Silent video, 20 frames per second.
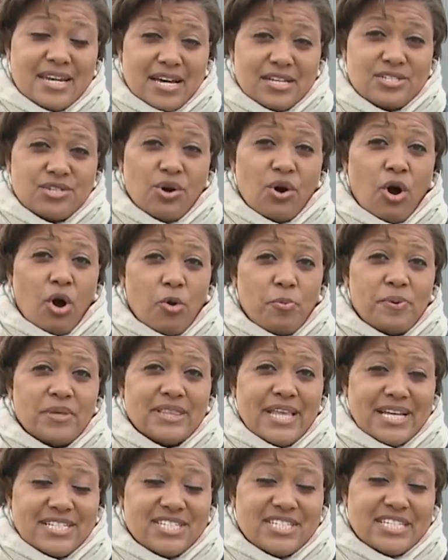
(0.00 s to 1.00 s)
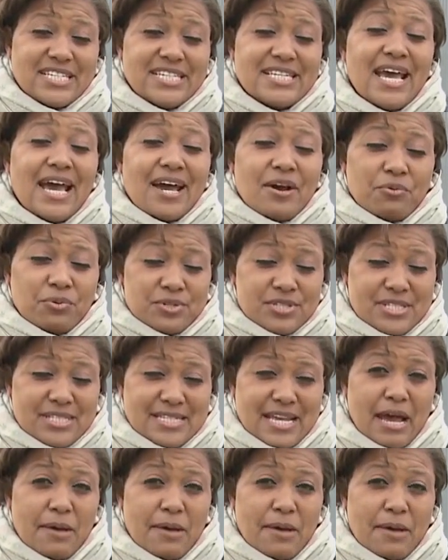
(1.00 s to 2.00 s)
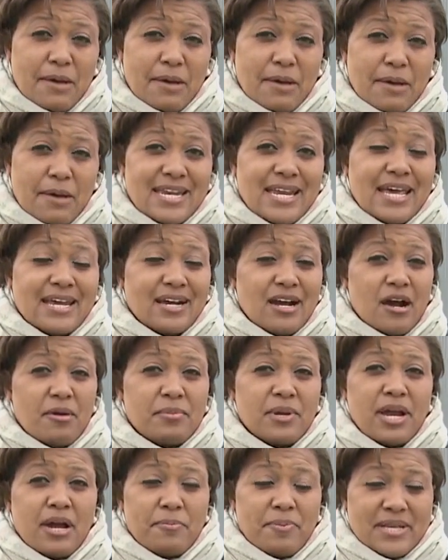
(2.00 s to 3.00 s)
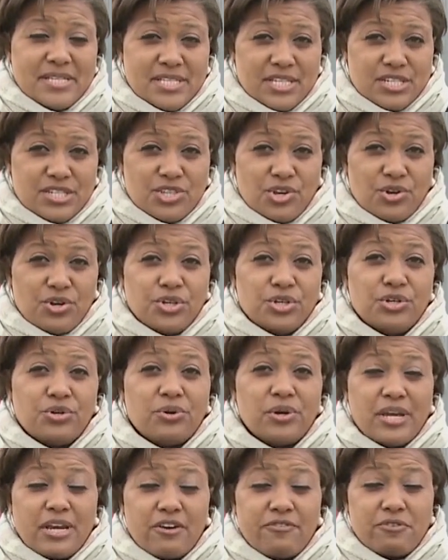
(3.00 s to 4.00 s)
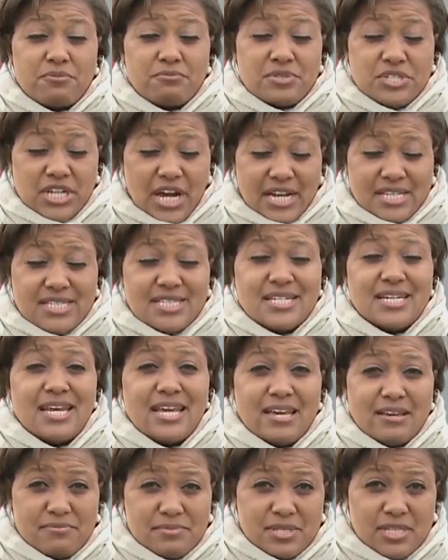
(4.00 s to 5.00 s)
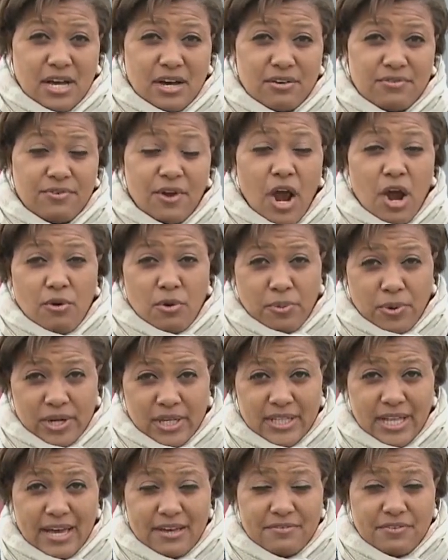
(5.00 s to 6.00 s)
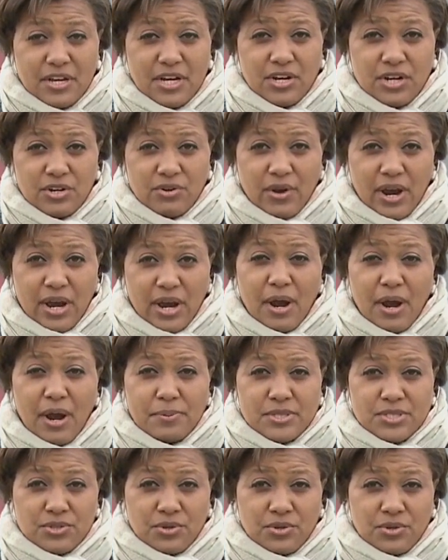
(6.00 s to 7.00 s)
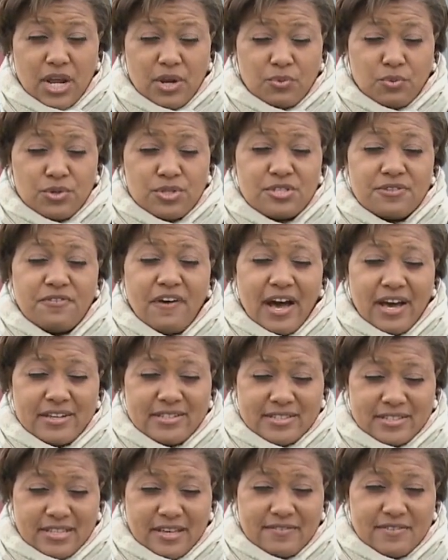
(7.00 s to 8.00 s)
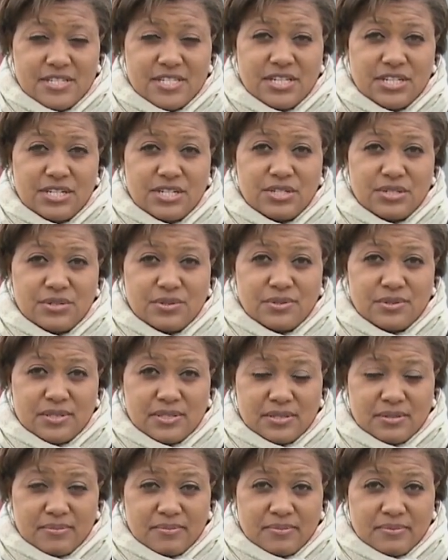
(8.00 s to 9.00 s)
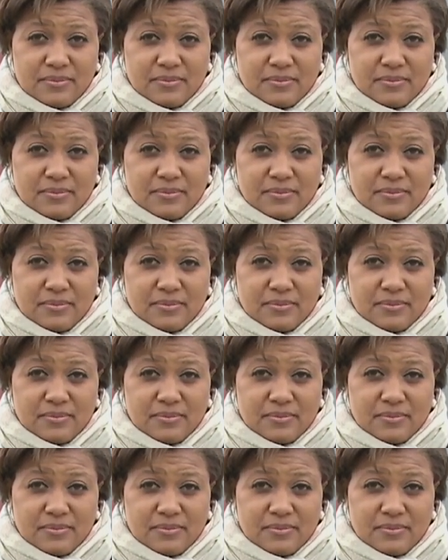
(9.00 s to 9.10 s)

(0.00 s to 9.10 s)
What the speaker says: Nessel, hoping that she will step in. And coming up at 6:30, you will hear from Johnson himself. Reporting live here in Grand Rapids, Lauren Edwards, Fox 17 News.